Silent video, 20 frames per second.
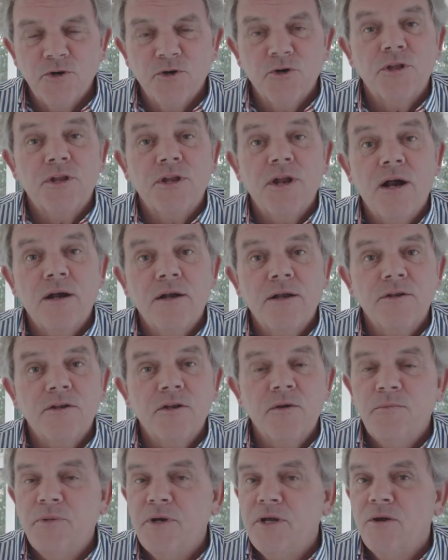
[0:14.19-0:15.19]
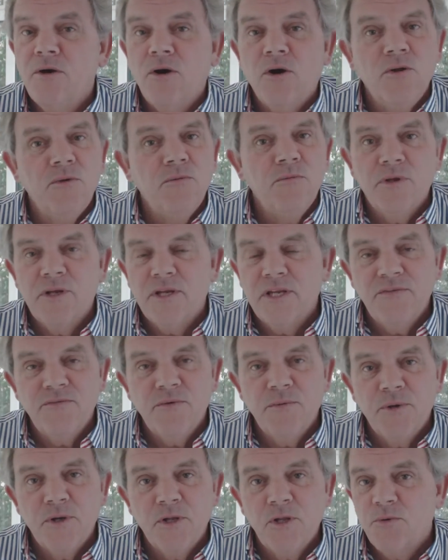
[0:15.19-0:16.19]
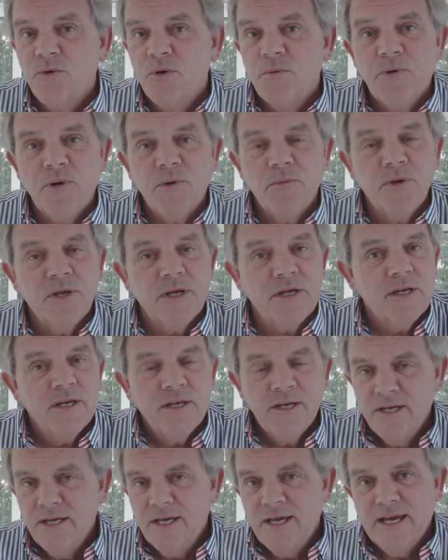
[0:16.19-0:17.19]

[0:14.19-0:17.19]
Northern Ireland have been unbelievable, the Republic